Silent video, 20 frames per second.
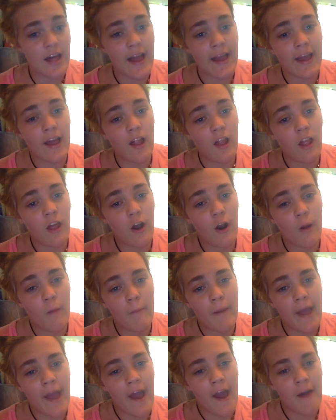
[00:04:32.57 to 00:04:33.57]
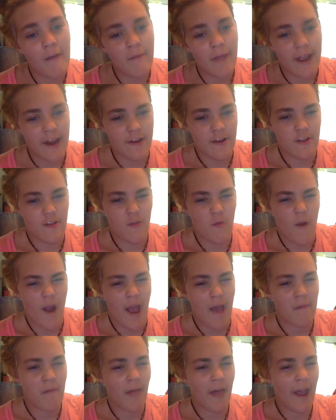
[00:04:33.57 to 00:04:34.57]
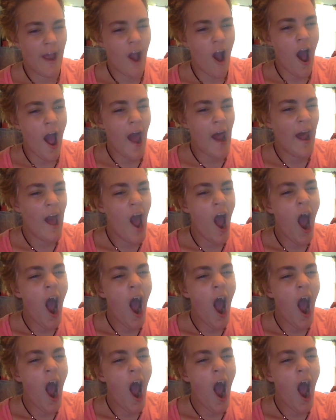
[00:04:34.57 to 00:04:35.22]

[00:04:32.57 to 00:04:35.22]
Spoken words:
like a little bit of me just rambling on.